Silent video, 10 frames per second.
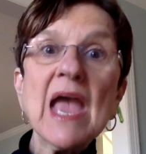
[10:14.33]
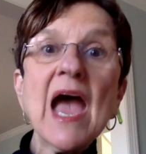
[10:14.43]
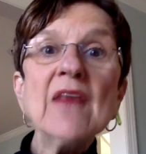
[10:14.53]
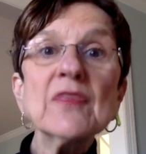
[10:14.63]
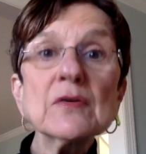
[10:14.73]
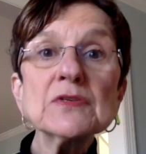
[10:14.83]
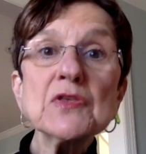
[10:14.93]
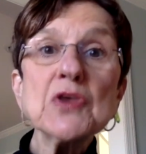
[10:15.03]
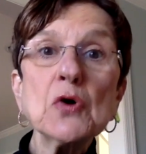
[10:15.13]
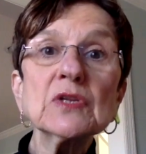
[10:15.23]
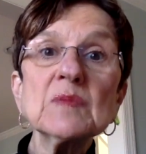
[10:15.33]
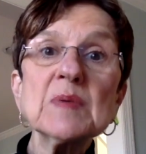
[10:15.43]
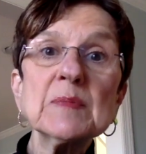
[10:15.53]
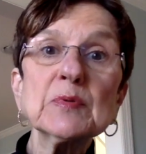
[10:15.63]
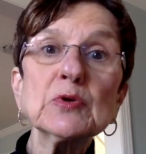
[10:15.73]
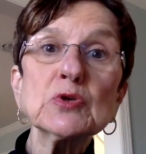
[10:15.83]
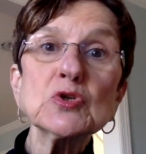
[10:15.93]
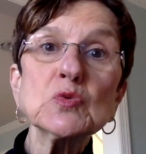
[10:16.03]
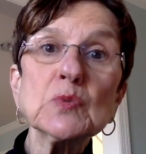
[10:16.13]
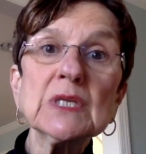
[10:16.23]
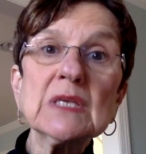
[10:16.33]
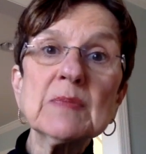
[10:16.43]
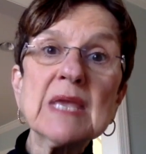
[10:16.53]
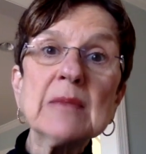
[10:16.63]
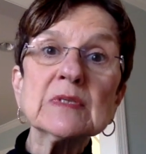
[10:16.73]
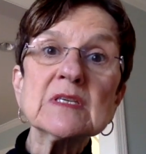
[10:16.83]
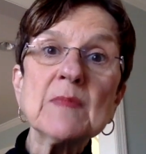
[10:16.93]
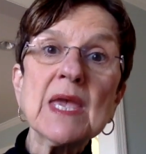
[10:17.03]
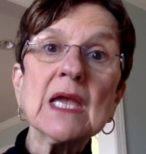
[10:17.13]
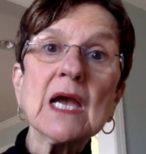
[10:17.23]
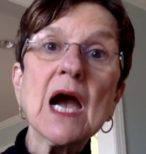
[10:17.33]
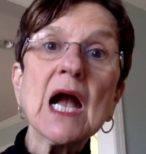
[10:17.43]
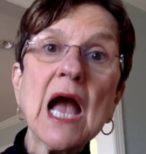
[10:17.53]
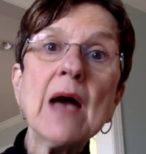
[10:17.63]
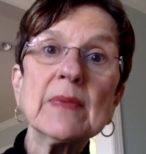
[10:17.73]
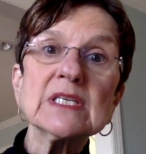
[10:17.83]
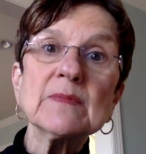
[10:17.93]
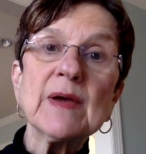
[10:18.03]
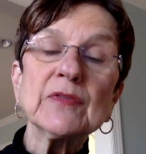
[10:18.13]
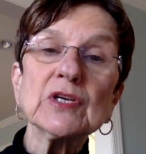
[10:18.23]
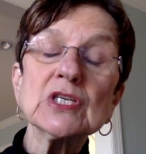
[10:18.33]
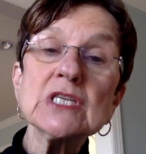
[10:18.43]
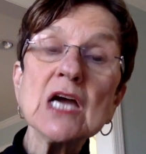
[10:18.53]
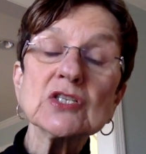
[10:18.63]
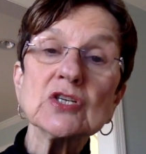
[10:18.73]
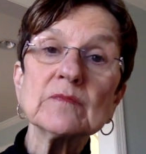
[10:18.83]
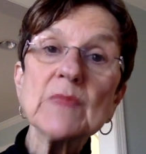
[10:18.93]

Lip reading: And those are the only people who should really be able to make a comment about the conductor.